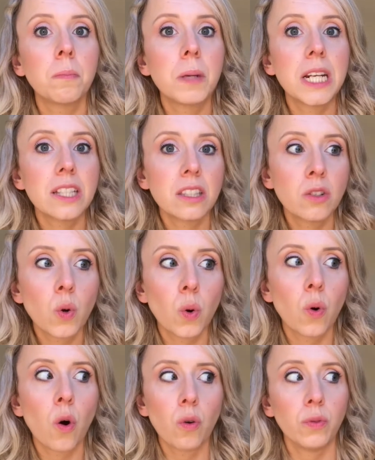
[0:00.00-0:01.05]
But it's
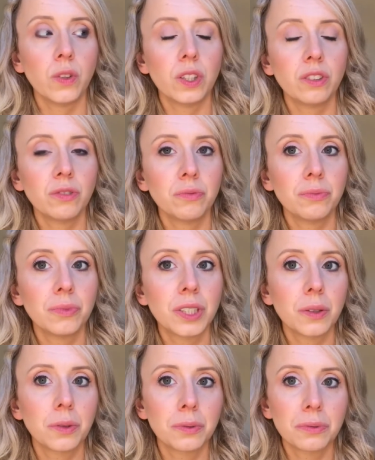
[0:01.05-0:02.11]
not awful.
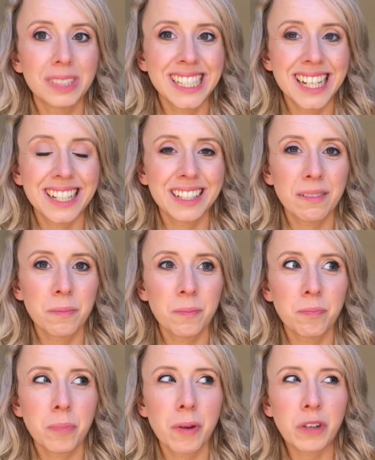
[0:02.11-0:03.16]
So yeah,
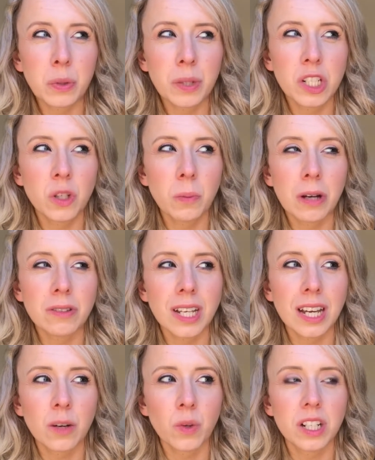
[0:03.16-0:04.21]
but for £22, I
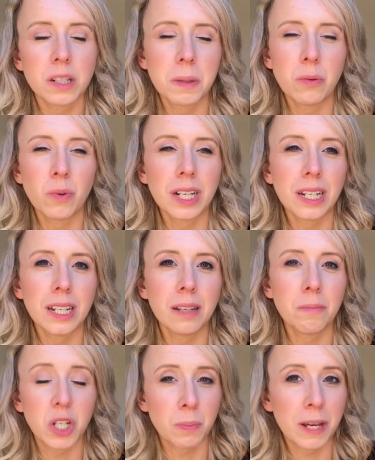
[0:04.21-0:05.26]
kind of want it to be really
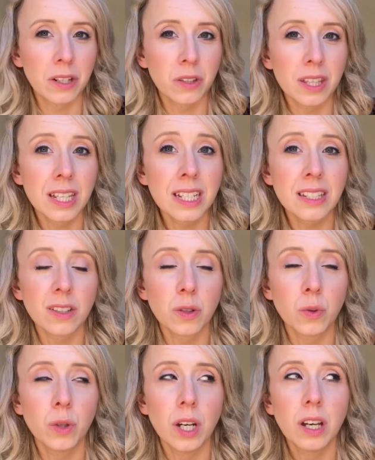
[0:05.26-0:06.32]
much better than this. So
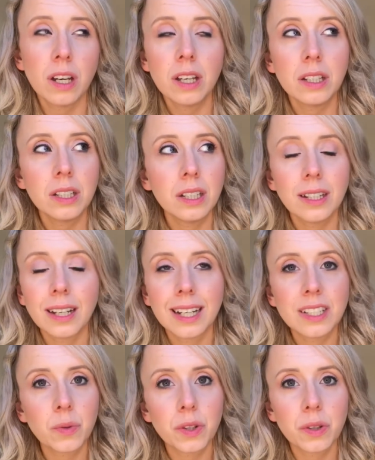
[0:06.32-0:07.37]
I
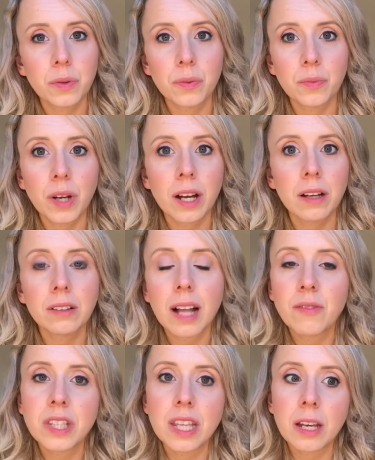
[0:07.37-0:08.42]
don't know, I'll
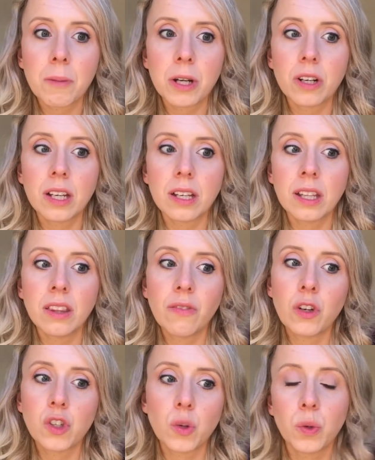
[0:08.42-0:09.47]
have to think about it in the
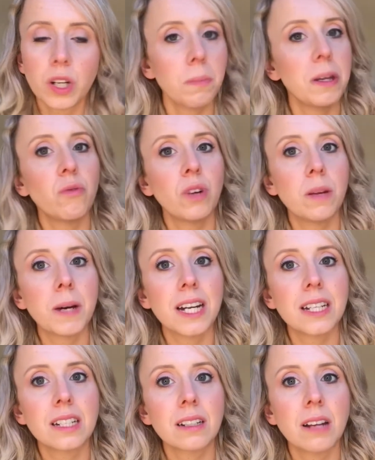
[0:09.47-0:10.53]
future. Would I rebuy
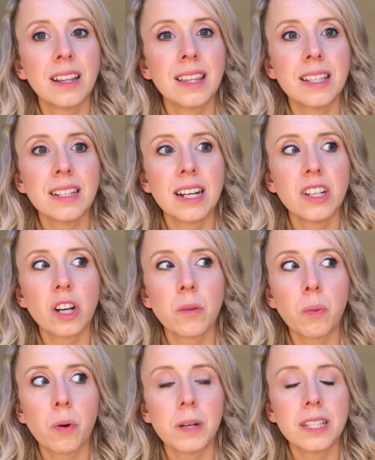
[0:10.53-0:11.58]
it? At this stage,
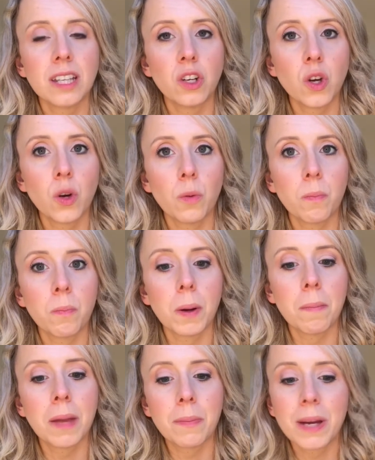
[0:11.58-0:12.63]
I'd probably say no,
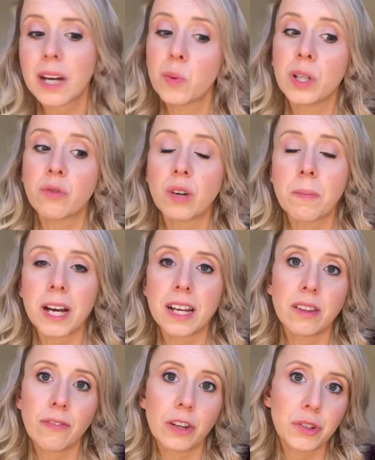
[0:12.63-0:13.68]
but maybe I will rebuy
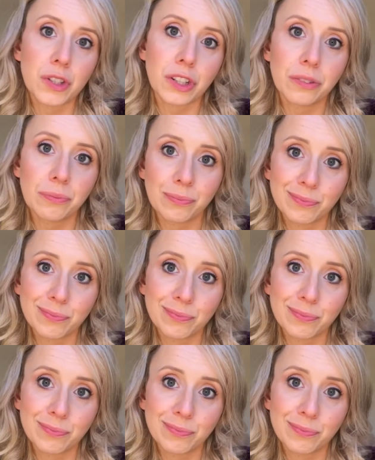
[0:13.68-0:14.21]
in the future.